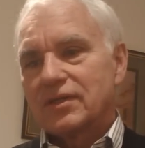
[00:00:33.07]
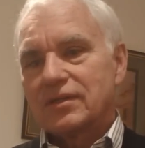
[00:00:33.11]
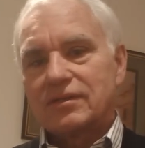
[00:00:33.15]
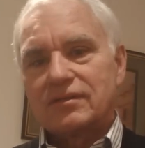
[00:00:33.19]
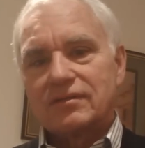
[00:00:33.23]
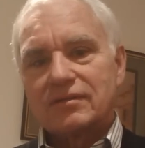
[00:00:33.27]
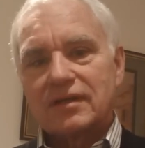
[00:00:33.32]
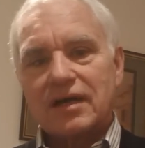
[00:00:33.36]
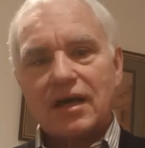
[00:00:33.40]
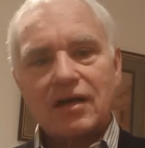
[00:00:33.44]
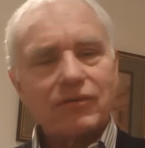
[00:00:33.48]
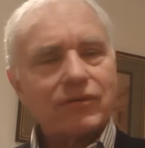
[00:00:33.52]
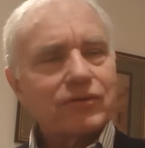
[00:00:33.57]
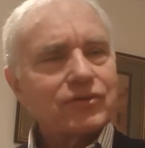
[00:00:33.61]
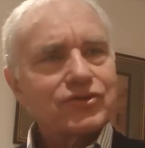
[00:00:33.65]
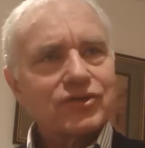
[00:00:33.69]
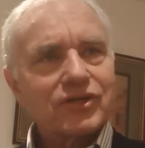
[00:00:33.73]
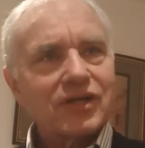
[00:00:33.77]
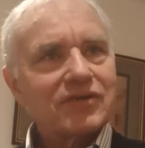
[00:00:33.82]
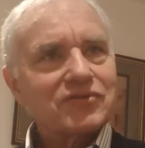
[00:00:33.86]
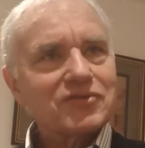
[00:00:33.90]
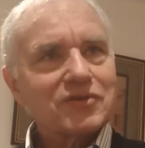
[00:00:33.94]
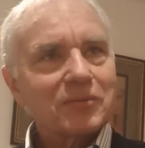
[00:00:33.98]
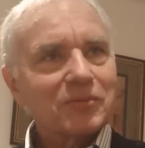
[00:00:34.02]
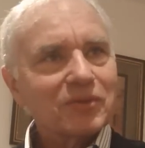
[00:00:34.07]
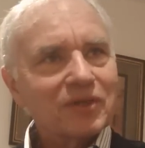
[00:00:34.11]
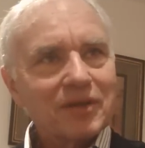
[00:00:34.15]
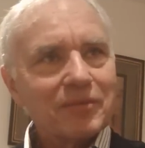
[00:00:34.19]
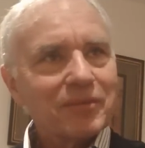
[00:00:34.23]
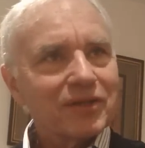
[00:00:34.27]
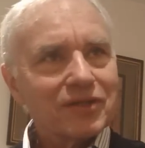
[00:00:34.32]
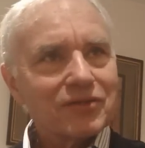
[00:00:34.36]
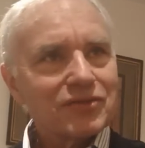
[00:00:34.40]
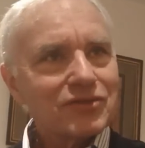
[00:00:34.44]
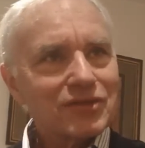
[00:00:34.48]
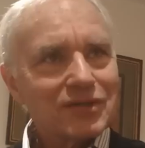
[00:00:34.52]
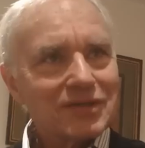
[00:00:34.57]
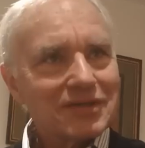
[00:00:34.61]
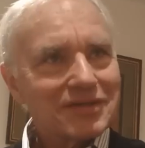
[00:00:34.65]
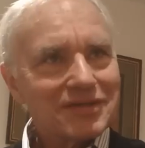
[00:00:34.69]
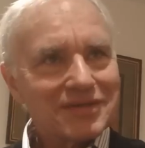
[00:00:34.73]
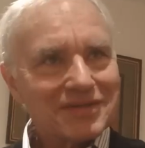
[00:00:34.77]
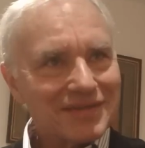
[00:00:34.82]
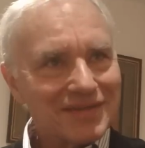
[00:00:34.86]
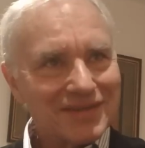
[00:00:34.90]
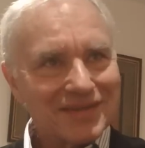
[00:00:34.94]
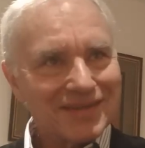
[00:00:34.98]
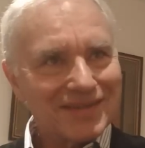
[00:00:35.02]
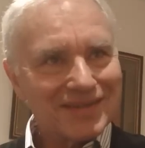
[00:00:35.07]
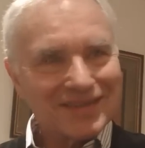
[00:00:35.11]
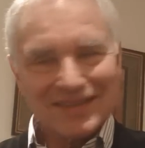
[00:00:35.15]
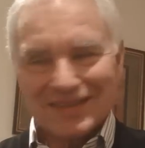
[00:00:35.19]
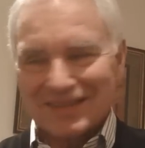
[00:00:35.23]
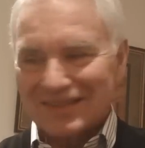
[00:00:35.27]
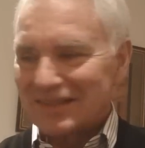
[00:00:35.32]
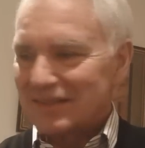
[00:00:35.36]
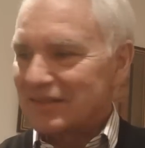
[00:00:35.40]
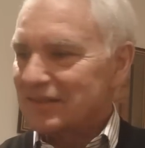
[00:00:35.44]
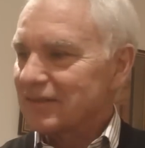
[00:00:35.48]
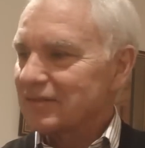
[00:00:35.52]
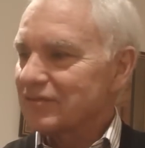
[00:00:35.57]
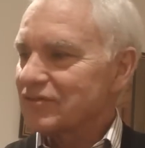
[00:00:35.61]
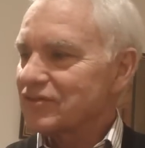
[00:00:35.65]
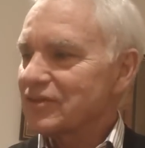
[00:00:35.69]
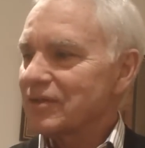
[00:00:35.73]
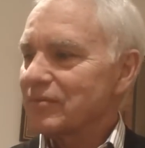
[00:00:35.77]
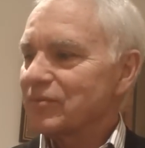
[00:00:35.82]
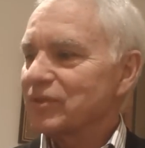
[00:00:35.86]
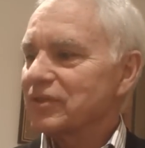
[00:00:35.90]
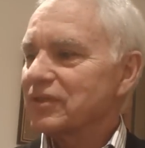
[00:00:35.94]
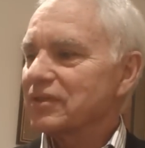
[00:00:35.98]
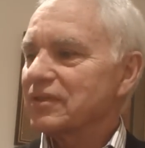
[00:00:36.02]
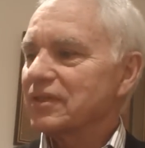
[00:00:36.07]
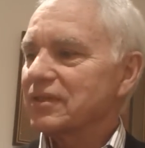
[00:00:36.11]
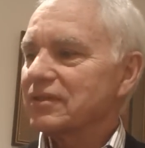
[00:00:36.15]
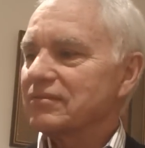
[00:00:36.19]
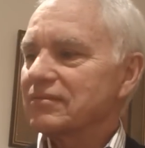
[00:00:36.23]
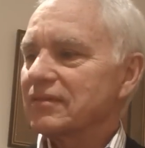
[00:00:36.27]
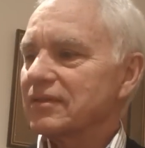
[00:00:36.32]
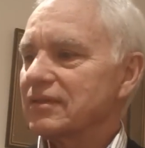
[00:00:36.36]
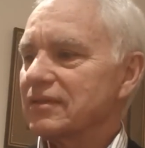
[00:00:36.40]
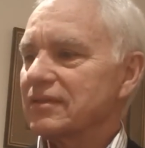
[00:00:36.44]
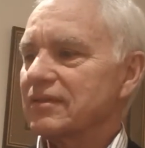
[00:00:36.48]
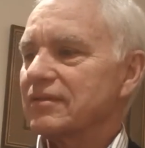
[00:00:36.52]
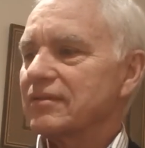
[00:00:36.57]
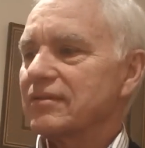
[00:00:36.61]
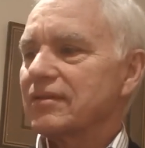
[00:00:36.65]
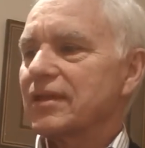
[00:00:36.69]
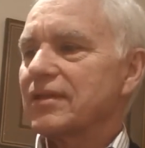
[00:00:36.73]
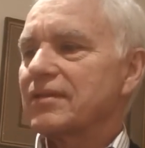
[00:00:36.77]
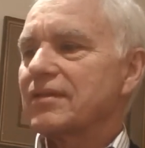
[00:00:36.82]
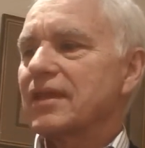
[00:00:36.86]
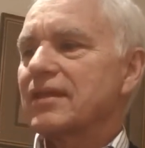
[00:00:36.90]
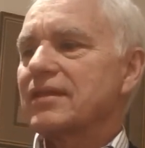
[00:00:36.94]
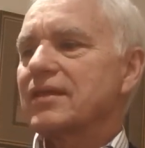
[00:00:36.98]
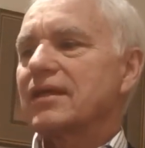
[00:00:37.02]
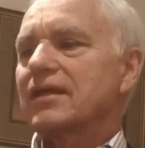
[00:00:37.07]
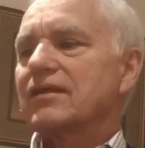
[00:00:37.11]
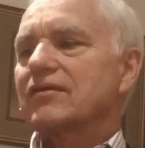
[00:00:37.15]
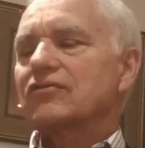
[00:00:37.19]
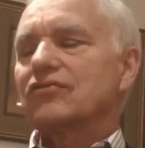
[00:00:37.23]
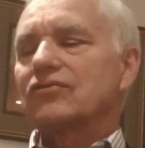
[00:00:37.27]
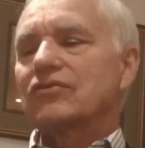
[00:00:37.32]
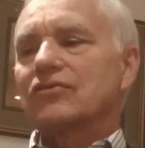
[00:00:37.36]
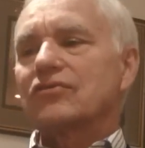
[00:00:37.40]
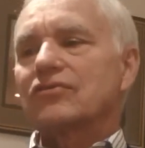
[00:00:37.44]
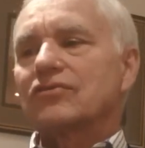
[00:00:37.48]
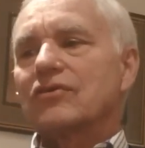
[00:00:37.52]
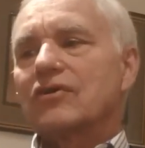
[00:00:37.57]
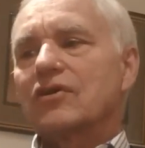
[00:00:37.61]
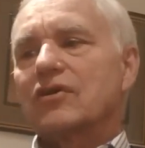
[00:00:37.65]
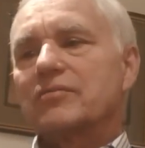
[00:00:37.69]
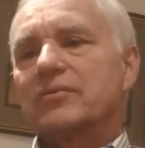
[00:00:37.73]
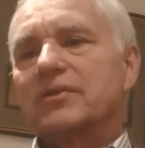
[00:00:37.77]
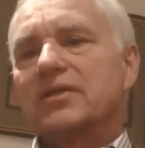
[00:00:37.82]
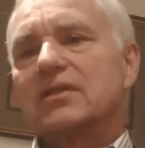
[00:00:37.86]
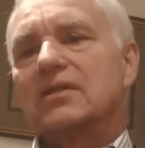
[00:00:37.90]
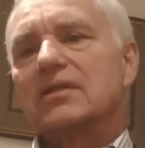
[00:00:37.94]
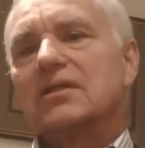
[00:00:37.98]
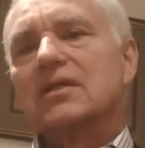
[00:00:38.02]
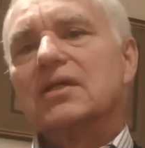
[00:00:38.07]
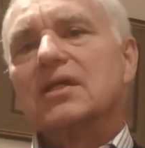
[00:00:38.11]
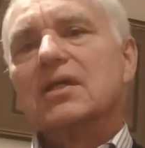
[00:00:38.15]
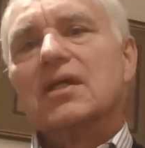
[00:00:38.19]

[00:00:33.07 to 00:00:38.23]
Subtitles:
tolerance should have some limits is someone, they think it's disturbing.